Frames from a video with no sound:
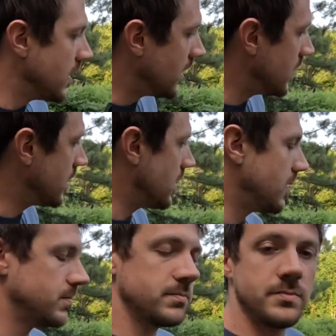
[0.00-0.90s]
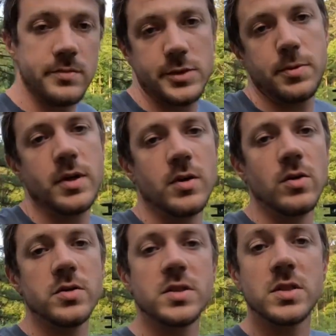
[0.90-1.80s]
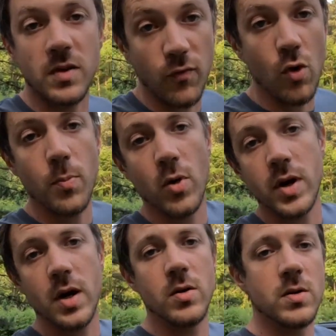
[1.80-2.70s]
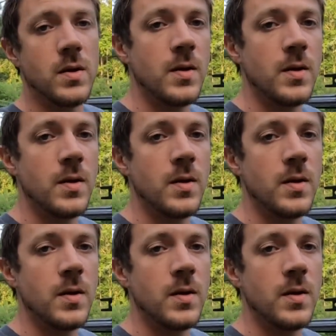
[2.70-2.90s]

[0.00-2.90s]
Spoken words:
And it's pretty cool. So it's a 4.0.